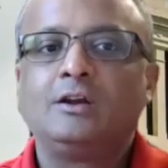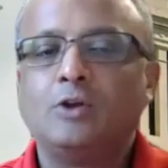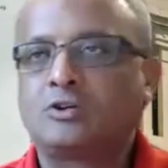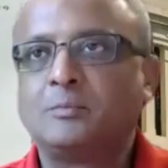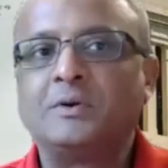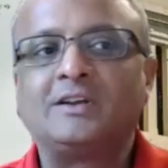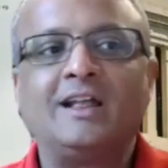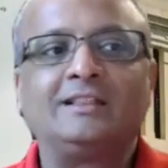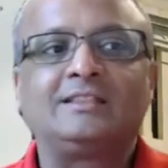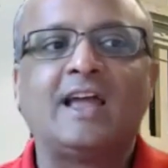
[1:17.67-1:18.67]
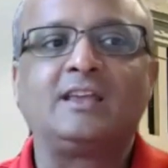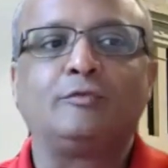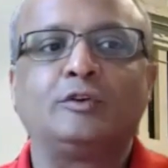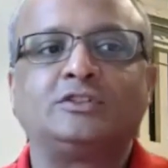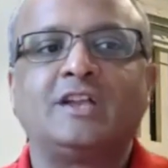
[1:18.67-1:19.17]
Dr. Patel, thank
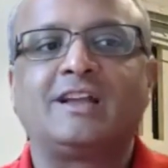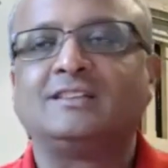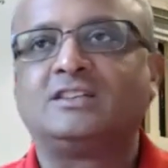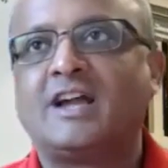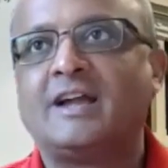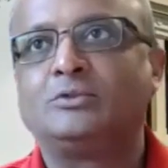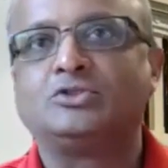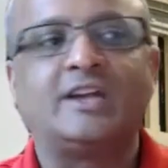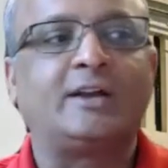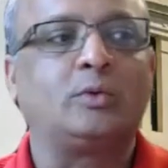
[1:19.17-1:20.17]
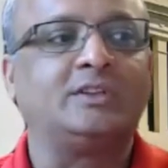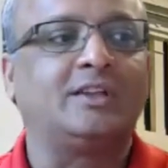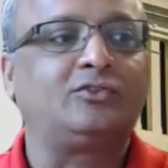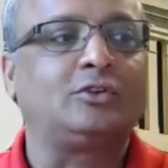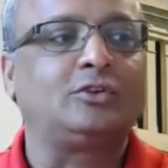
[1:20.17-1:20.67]
you for taking the time to chat with
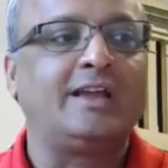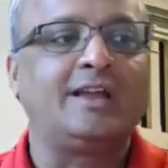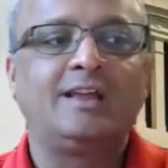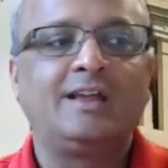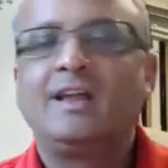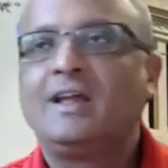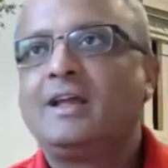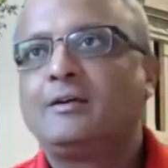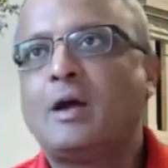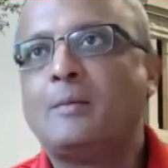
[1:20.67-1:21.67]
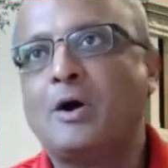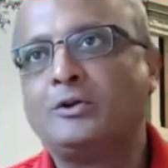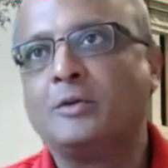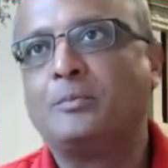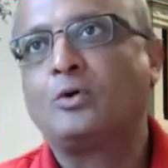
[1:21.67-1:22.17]
us today
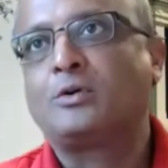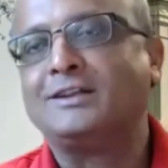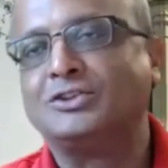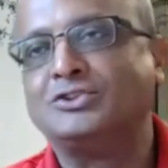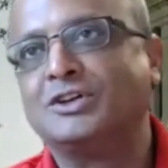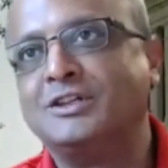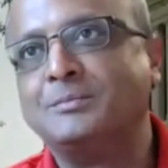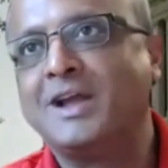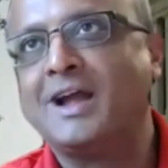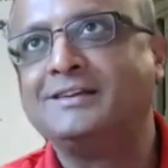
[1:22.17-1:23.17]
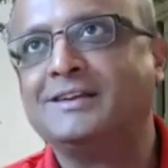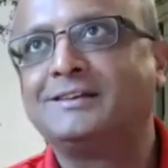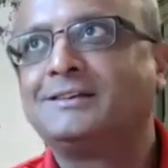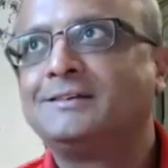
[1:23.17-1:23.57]
about your book and the journey behind it.